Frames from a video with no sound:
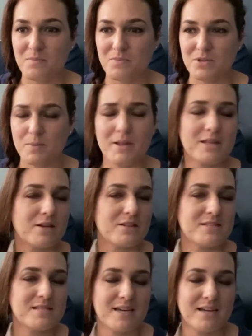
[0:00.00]
depending on the
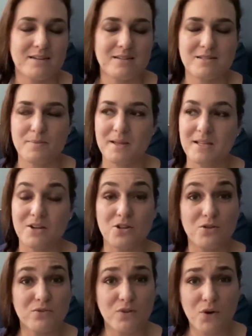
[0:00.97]
day, depending on
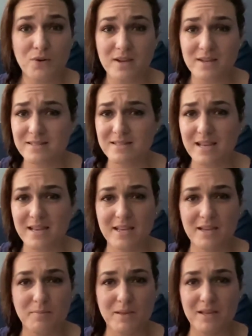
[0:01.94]
their focus, it
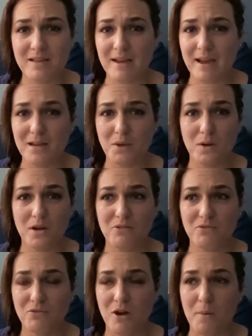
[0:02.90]
could be anywhere
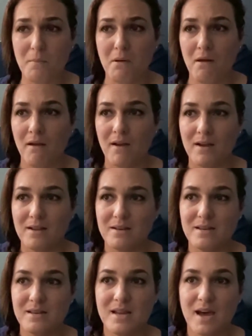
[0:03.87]
from
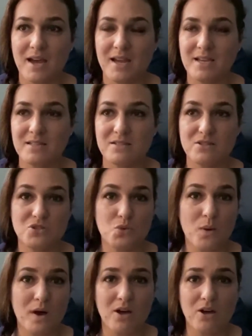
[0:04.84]
9 to
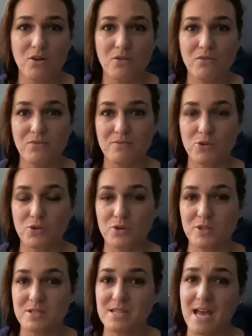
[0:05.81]
12
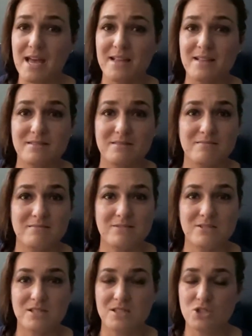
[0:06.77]
or 10
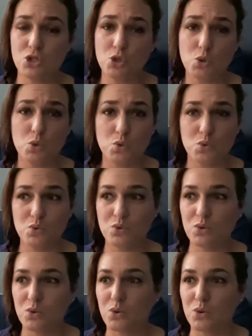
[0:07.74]
to
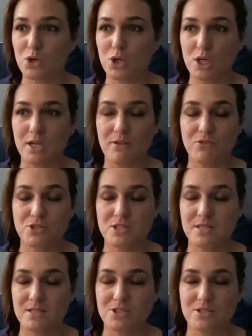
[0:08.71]
2, or if
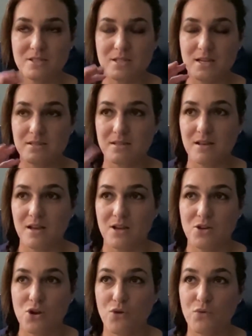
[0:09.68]
she just has
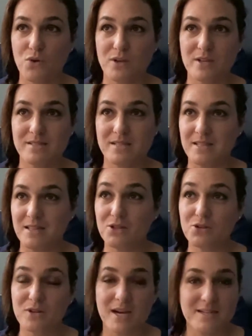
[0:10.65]
no focus and the
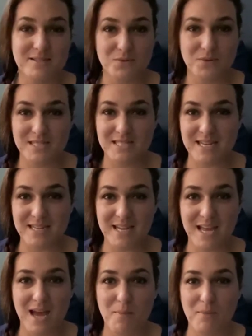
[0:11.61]
little guy doesn't want to take a
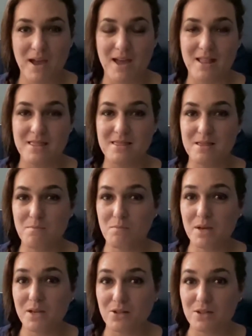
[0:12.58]
nap and the
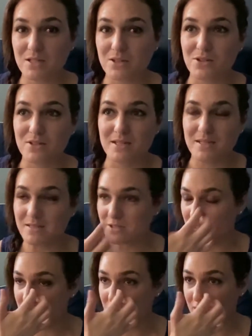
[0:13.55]
middle little is
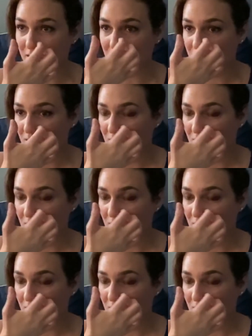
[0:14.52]
just like